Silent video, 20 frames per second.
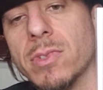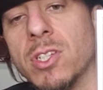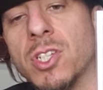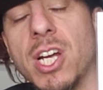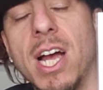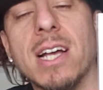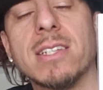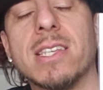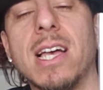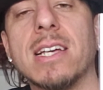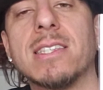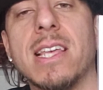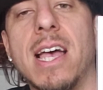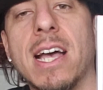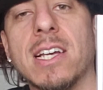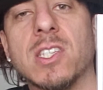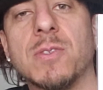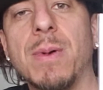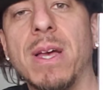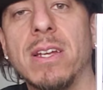Giant Size
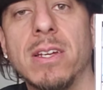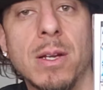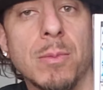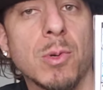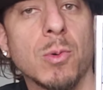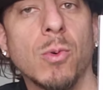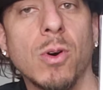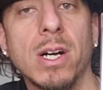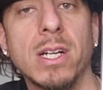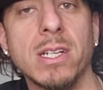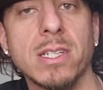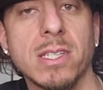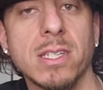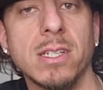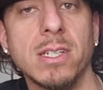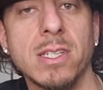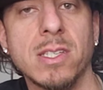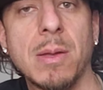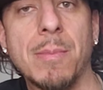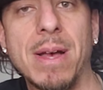X Men number one is
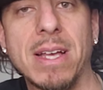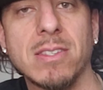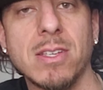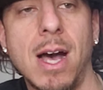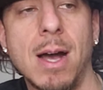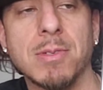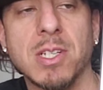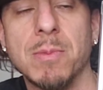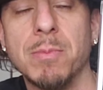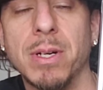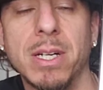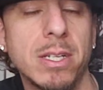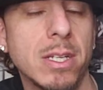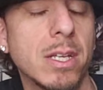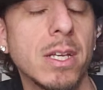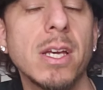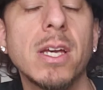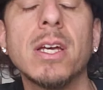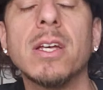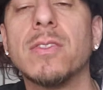a is a best option, but
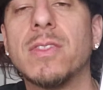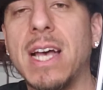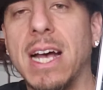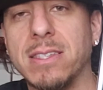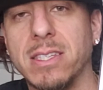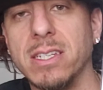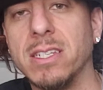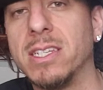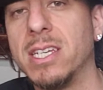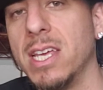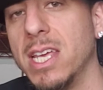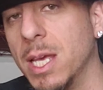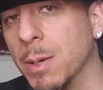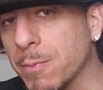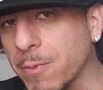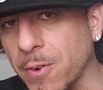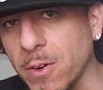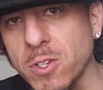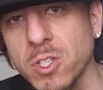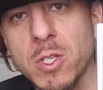that's a team
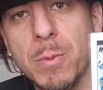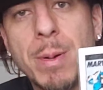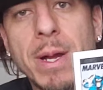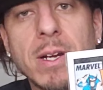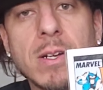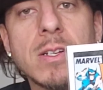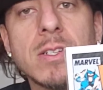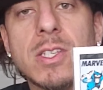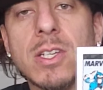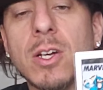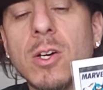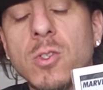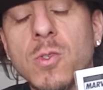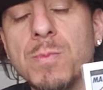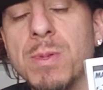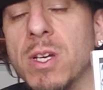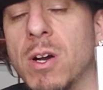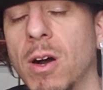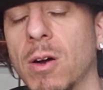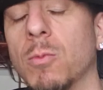first appearance. It goes
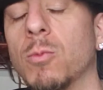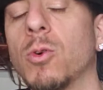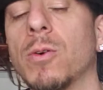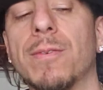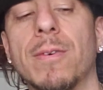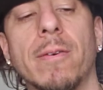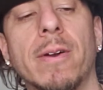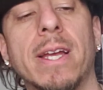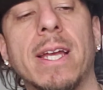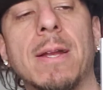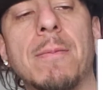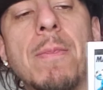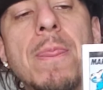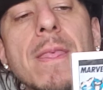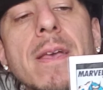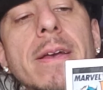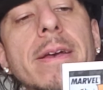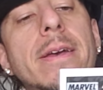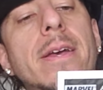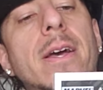beyond Wolverine.
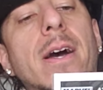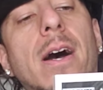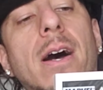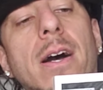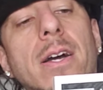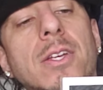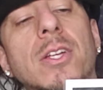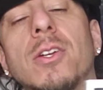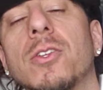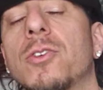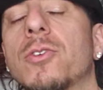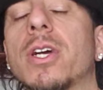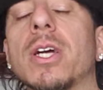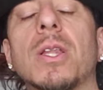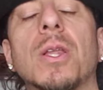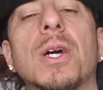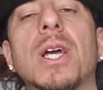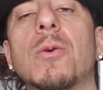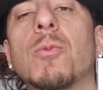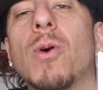Uh, you know, you can
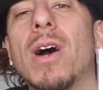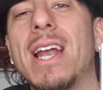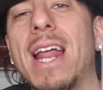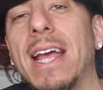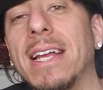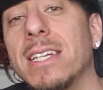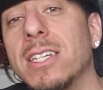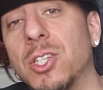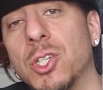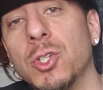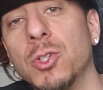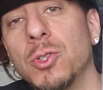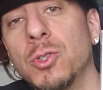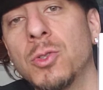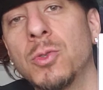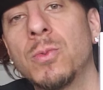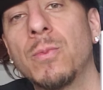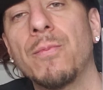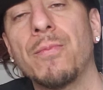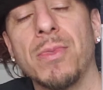look at
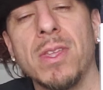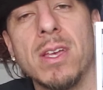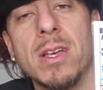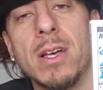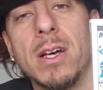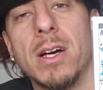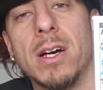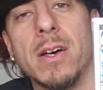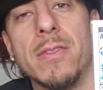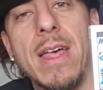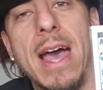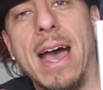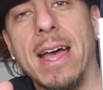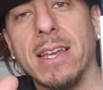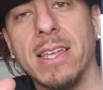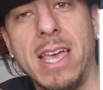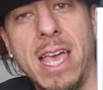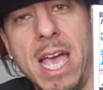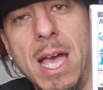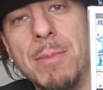182 uh,
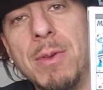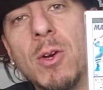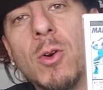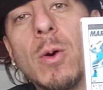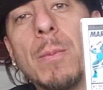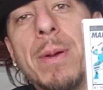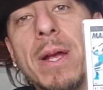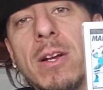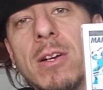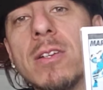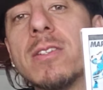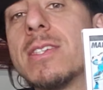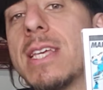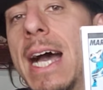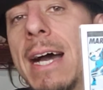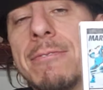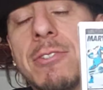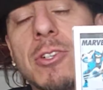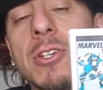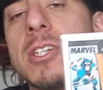that cameo appearance
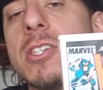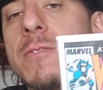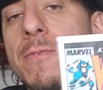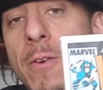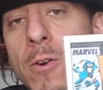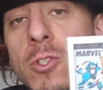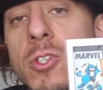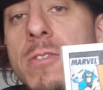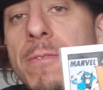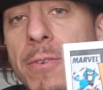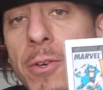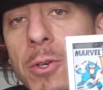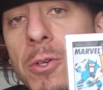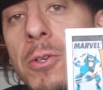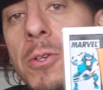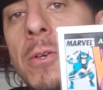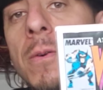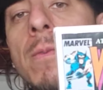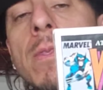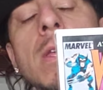after his first
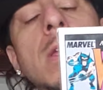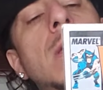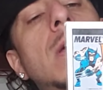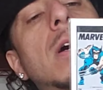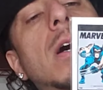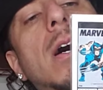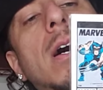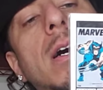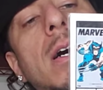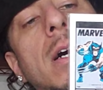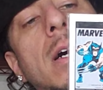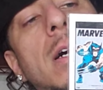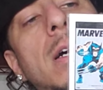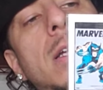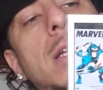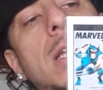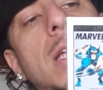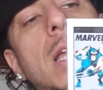full. Uh,